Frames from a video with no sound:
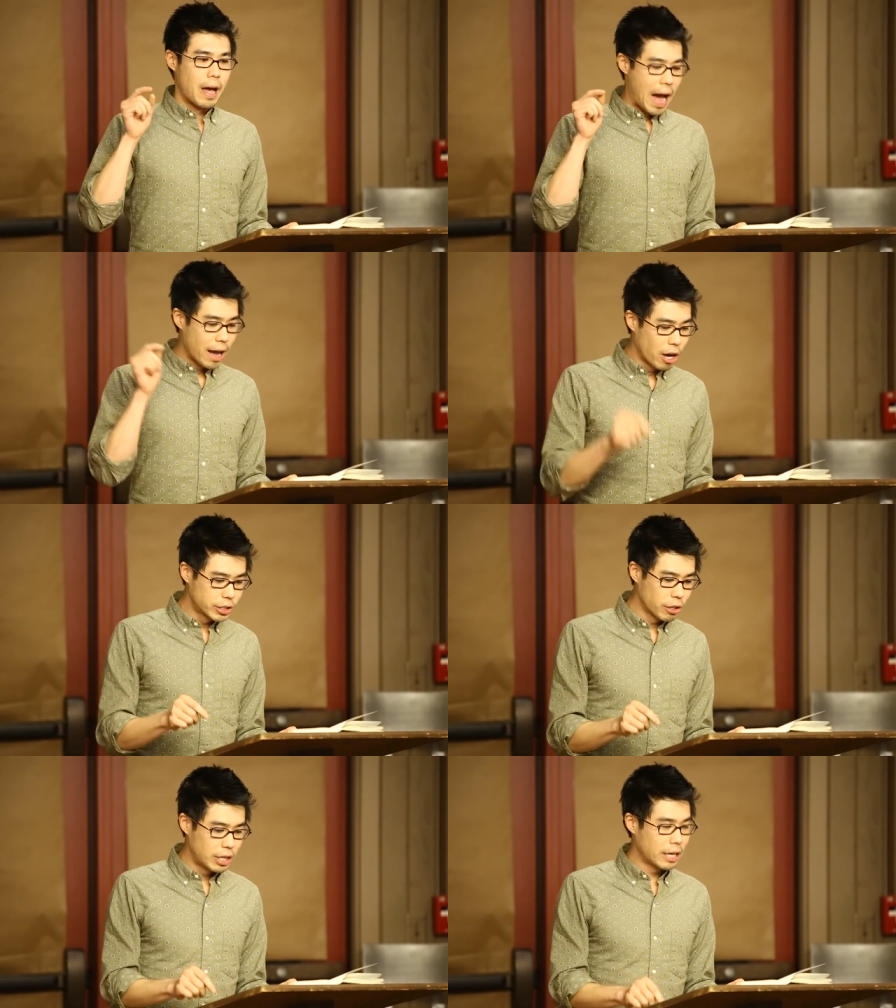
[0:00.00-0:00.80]
I
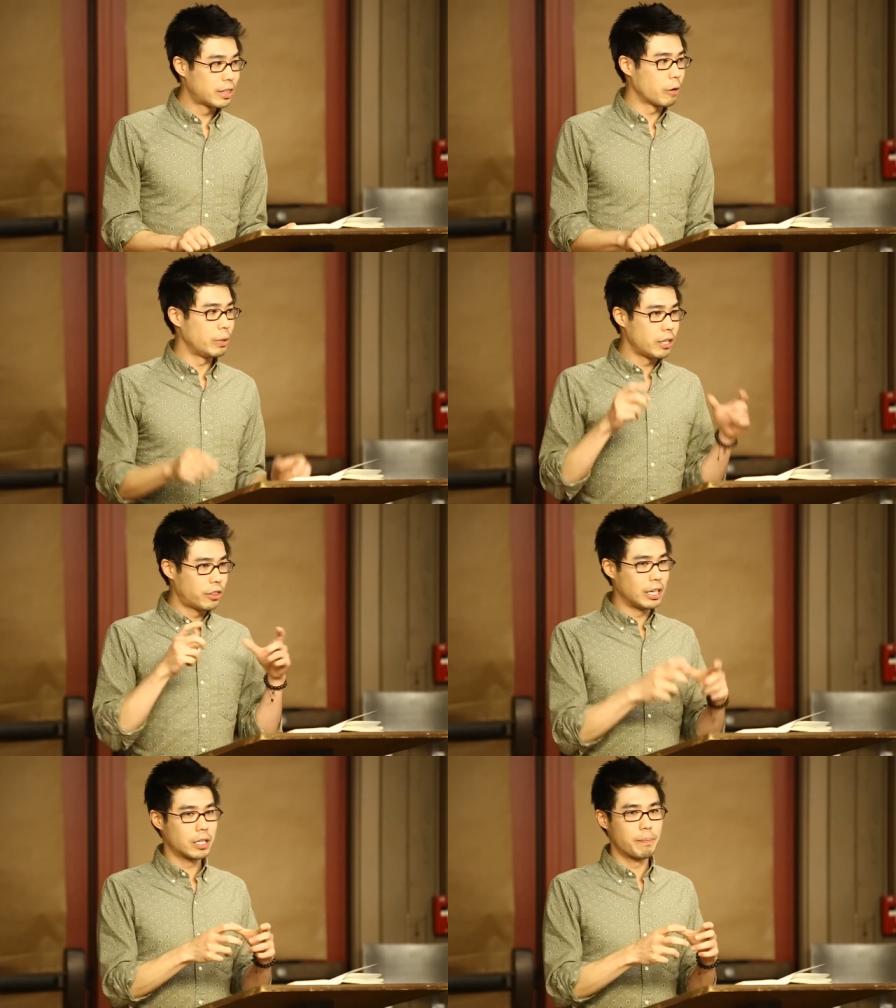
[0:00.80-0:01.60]
also think that we need to
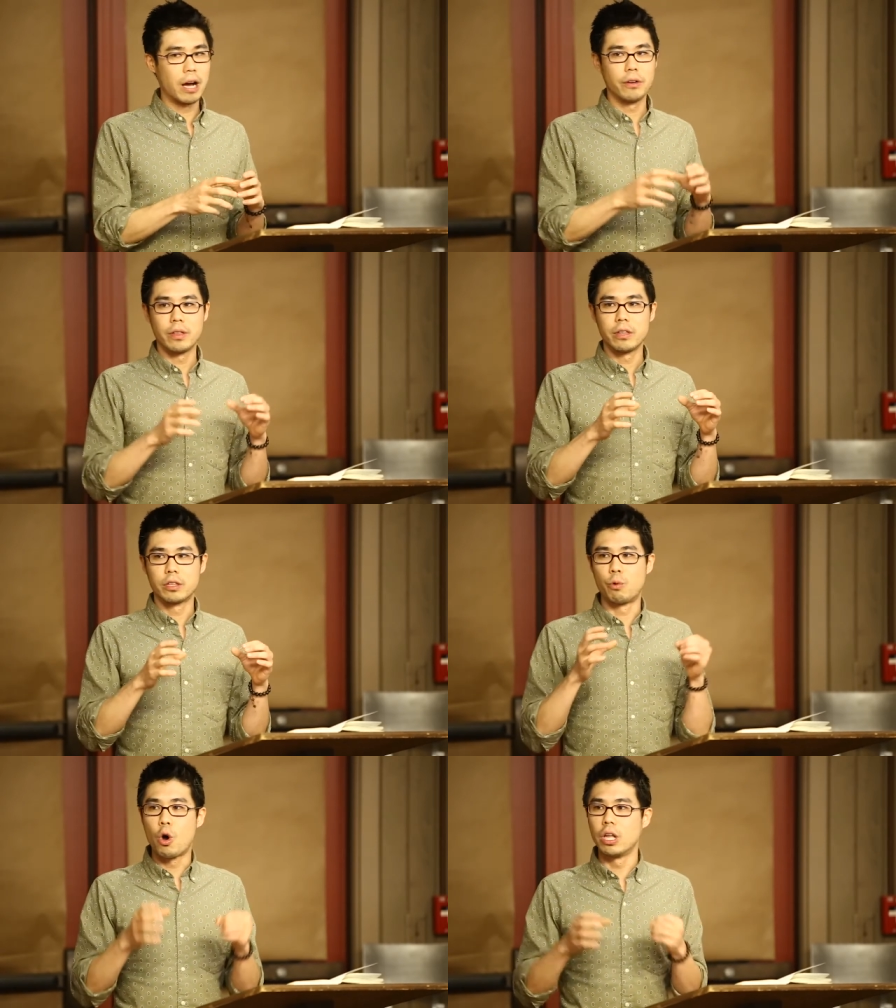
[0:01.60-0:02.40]
think about
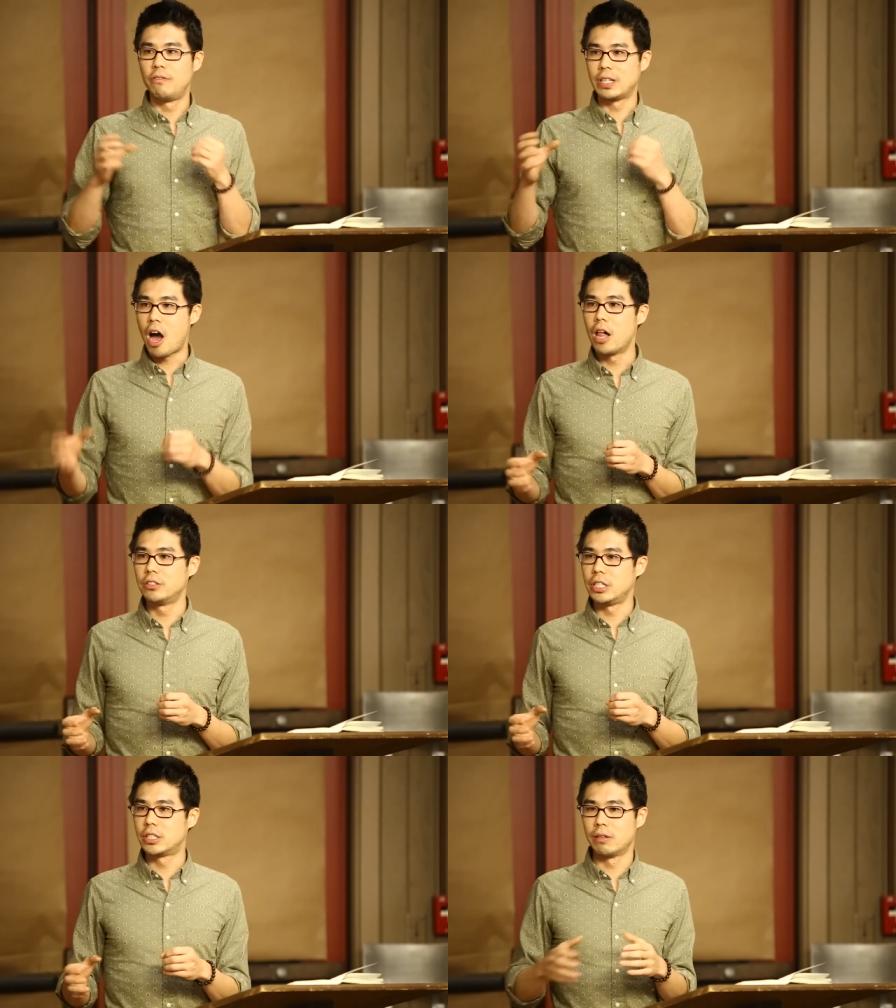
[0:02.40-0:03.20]
the role of
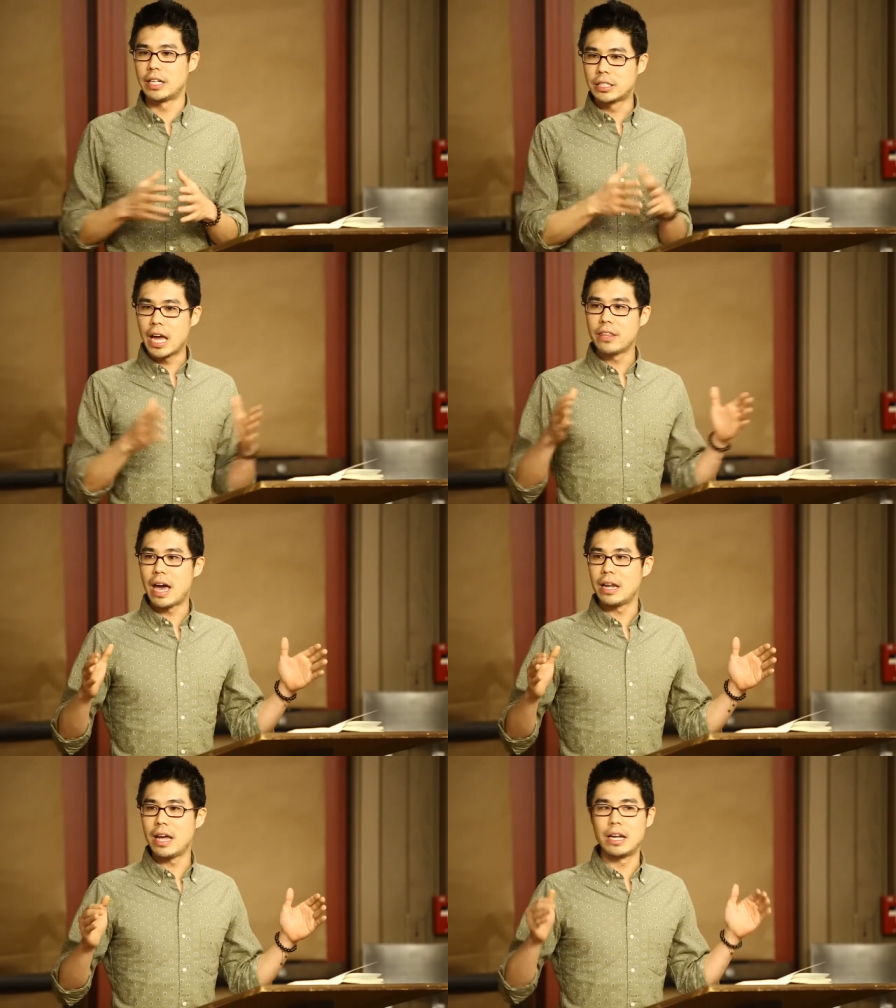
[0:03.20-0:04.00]
ecology. So let's say
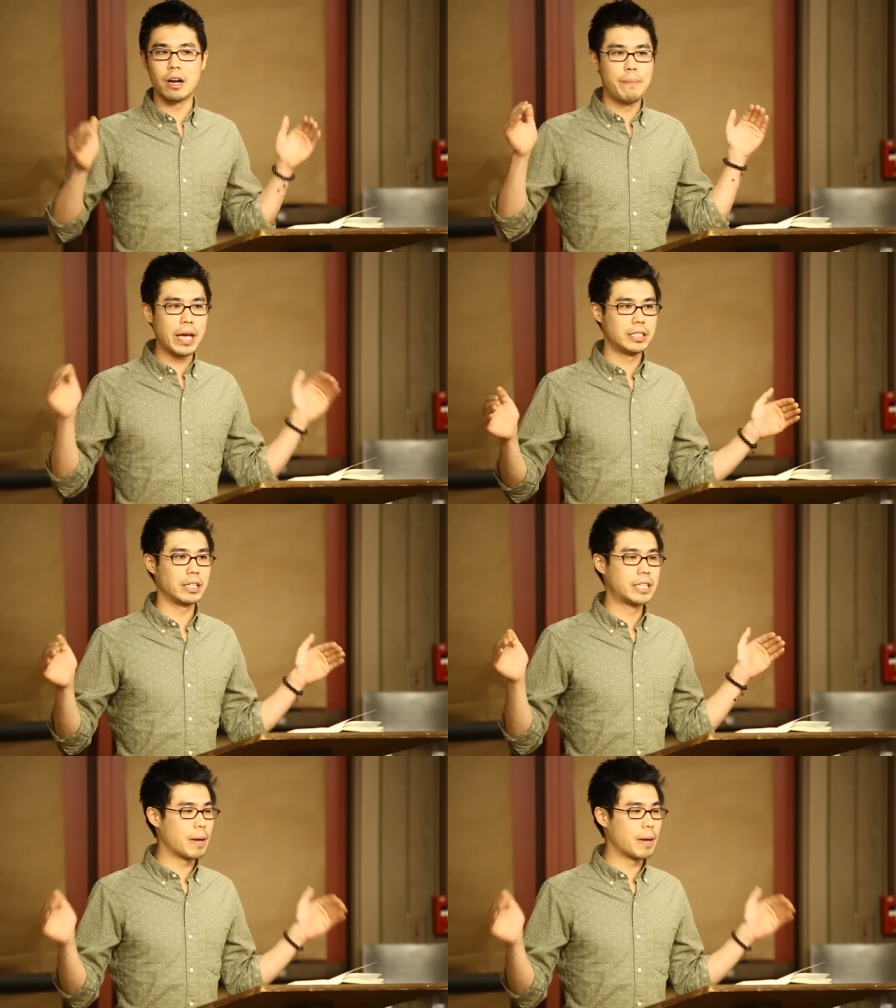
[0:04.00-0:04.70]
that in our basic